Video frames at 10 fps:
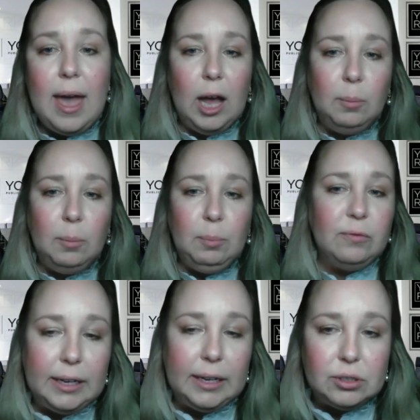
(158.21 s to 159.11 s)
helping
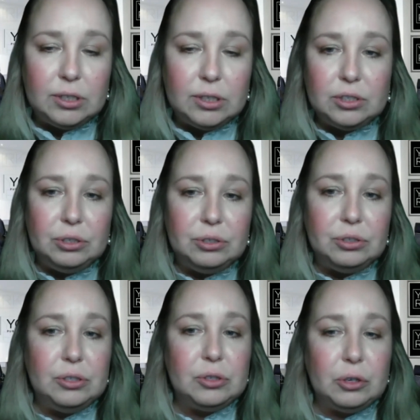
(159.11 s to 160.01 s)
financial
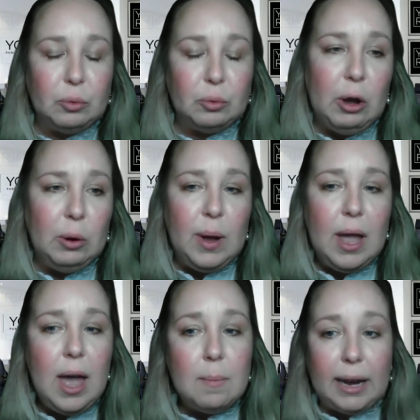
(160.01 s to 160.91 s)
institutions grow
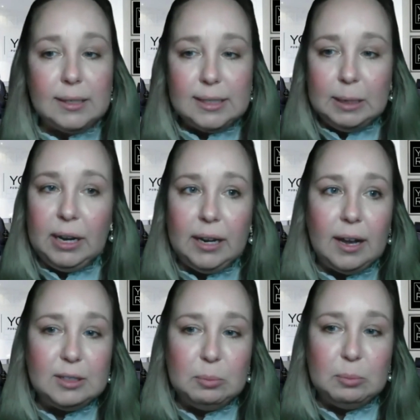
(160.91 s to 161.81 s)
by deepening
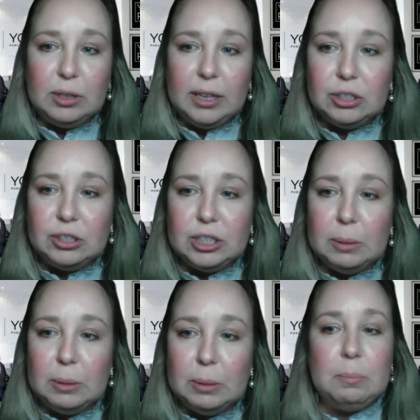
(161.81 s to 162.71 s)
customer
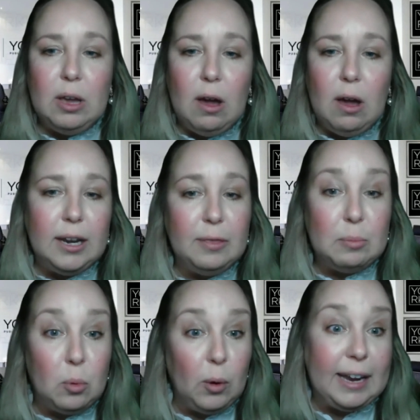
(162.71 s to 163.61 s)
relationships beyond
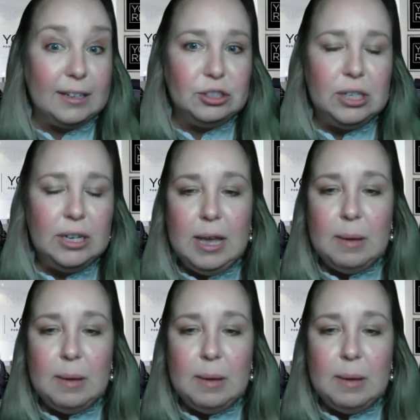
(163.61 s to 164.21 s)
the branch.